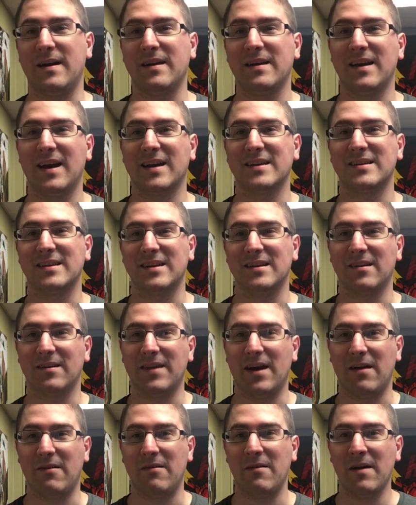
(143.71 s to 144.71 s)
He actually yelled
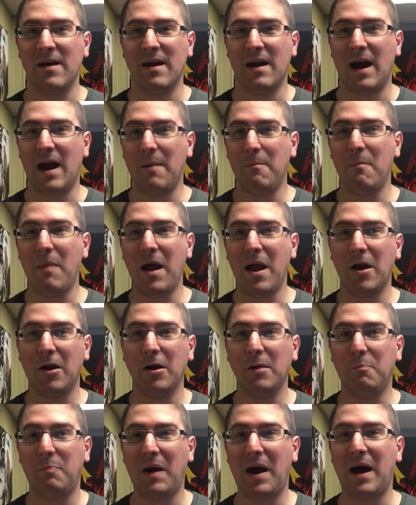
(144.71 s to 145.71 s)
out, "I'm
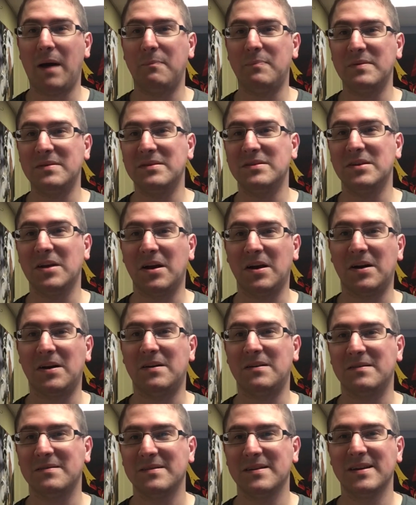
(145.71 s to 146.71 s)
Mary Poppins,
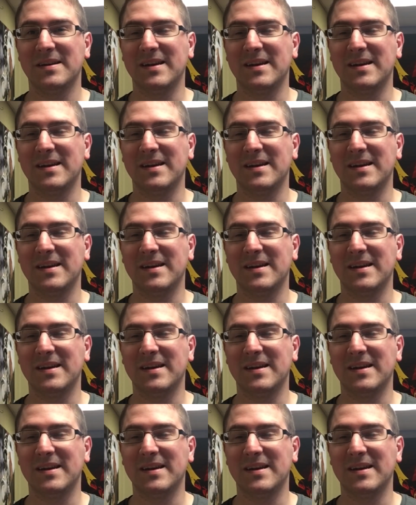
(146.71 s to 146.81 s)
y'all!"